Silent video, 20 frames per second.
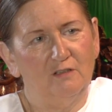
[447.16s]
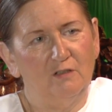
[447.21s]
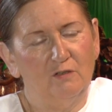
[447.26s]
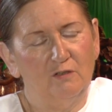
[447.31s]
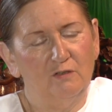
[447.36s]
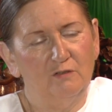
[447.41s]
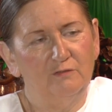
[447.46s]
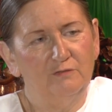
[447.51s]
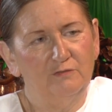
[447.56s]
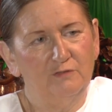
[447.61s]

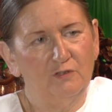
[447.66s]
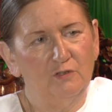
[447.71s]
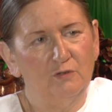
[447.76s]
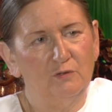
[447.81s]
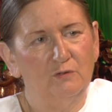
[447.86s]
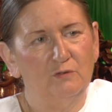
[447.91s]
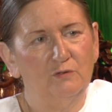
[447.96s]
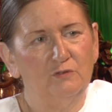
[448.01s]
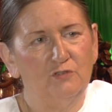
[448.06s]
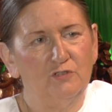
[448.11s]
of
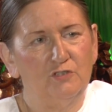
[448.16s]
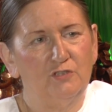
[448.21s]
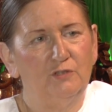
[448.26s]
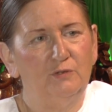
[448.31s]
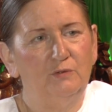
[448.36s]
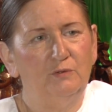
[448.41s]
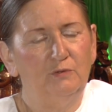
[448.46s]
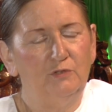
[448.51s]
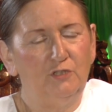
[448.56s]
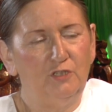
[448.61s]
God
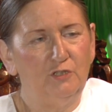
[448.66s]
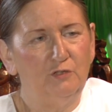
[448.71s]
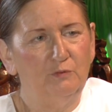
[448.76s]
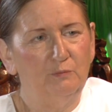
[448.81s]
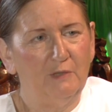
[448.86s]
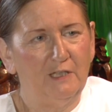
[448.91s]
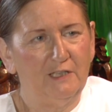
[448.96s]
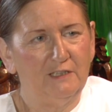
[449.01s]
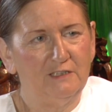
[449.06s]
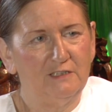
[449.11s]
to
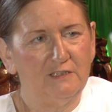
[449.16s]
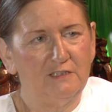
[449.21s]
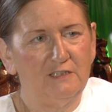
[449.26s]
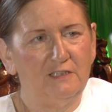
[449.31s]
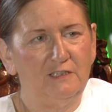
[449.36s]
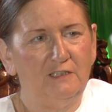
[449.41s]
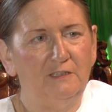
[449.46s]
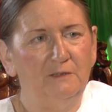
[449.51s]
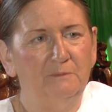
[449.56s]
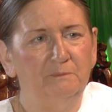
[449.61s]

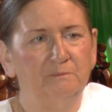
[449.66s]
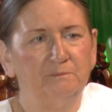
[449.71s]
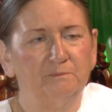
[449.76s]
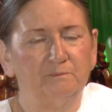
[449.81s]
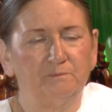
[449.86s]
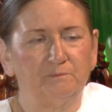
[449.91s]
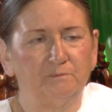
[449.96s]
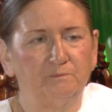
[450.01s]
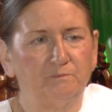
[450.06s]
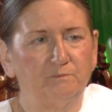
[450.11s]
humanity
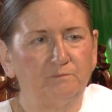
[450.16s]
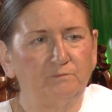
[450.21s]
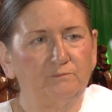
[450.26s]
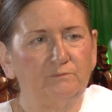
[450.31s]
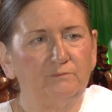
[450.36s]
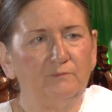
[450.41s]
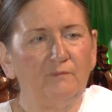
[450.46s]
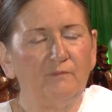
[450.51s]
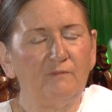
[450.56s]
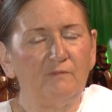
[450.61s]

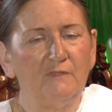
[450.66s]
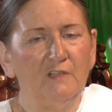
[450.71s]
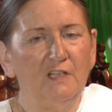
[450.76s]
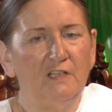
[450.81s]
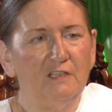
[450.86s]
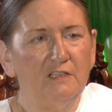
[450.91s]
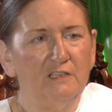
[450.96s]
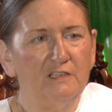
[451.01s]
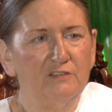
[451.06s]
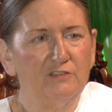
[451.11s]

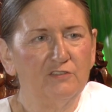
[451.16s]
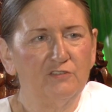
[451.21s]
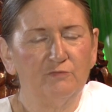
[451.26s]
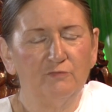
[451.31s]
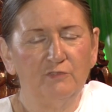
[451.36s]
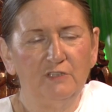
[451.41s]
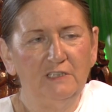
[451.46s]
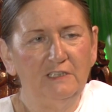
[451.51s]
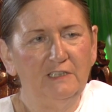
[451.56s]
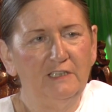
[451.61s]
is
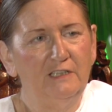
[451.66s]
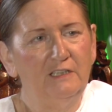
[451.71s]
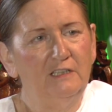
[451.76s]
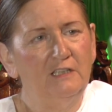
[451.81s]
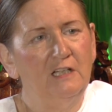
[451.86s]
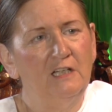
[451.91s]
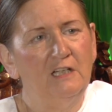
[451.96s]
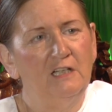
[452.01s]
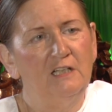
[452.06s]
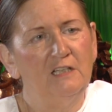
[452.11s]
really
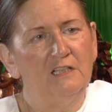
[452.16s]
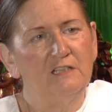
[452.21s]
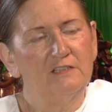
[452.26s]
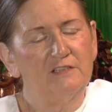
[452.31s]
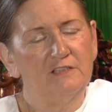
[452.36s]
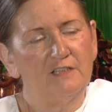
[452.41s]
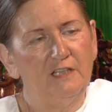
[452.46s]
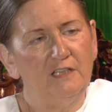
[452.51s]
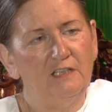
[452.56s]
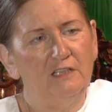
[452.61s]

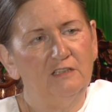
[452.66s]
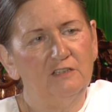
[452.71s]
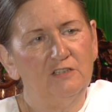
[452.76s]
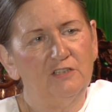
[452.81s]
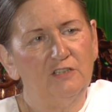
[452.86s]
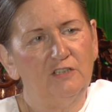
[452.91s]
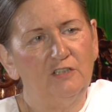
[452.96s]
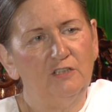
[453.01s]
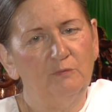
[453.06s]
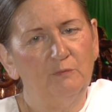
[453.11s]
saying
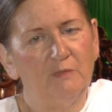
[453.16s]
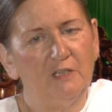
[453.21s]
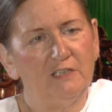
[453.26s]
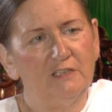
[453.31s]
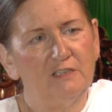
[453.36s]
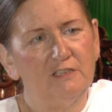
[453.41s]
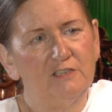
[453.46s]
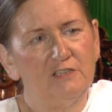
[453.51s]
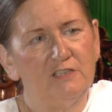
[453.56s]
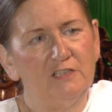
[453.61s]
to
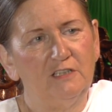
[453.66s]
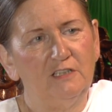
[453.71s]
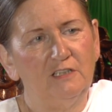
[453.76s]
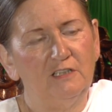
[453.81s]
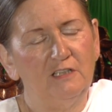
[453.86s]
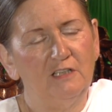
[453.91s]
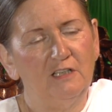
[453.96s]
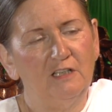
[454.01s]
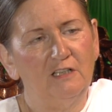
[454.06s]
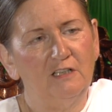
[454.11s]

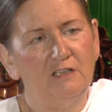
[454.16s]
humanity,